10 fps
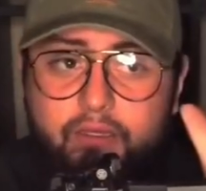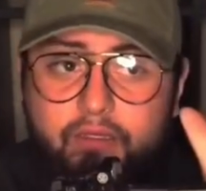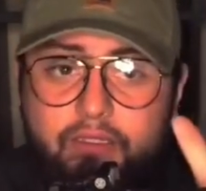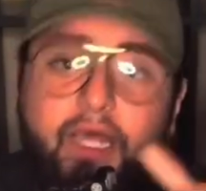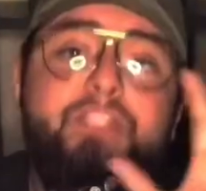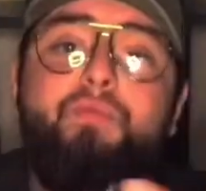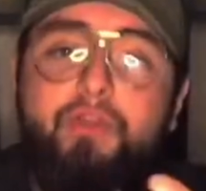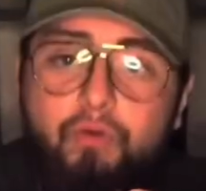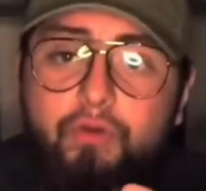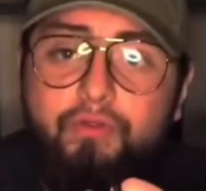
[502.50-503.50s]
less
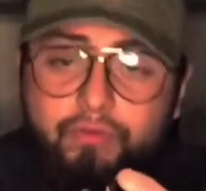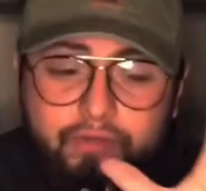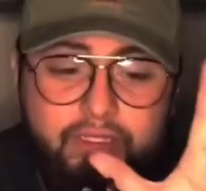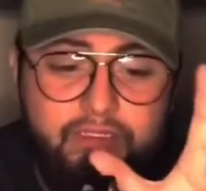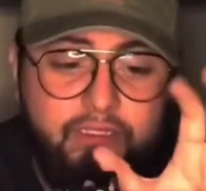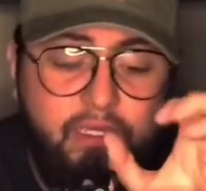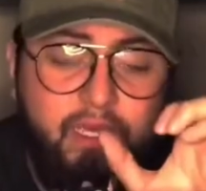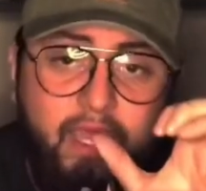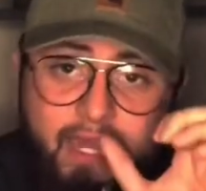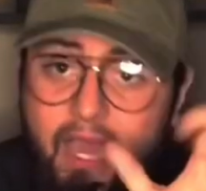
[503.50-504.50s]
recoil there is,
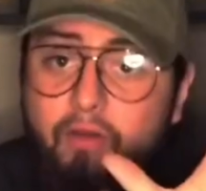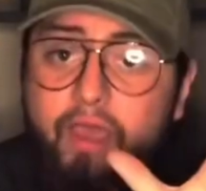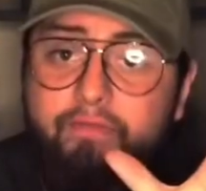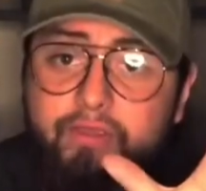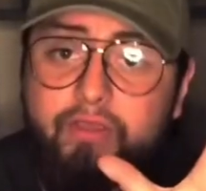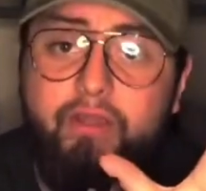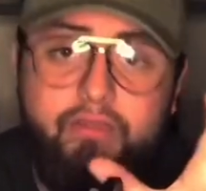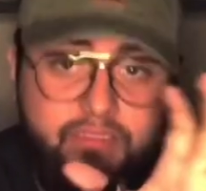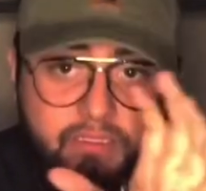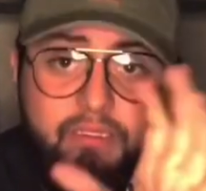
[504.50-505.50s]
and how heavy your gun
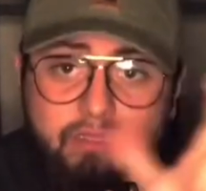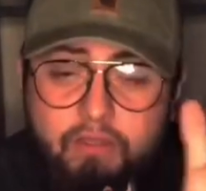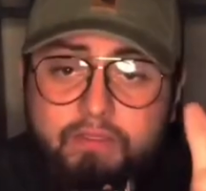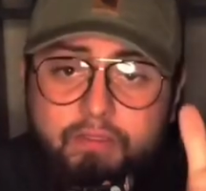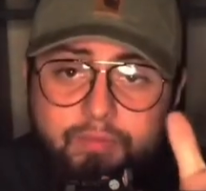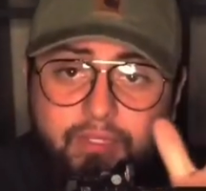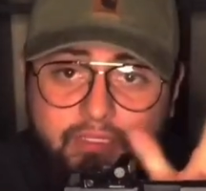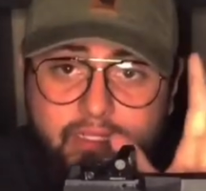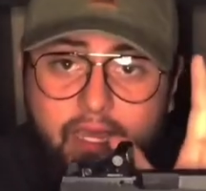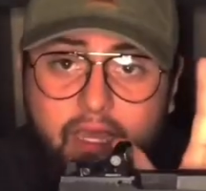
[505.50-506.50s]
is, it also
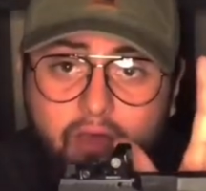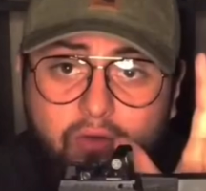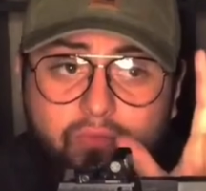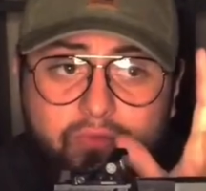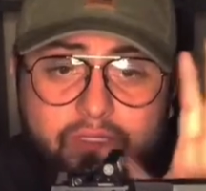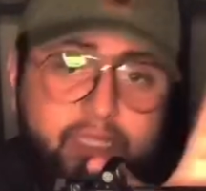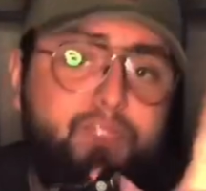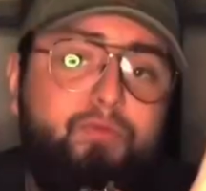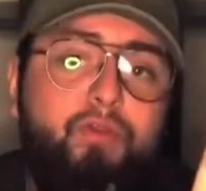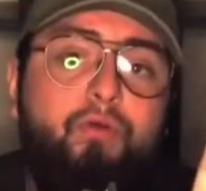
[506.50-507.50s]
depends on how
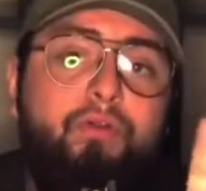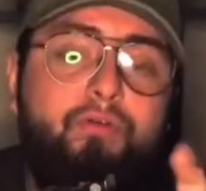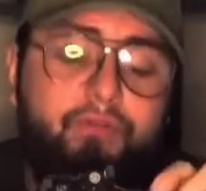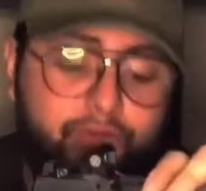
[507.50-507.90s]
less recoil there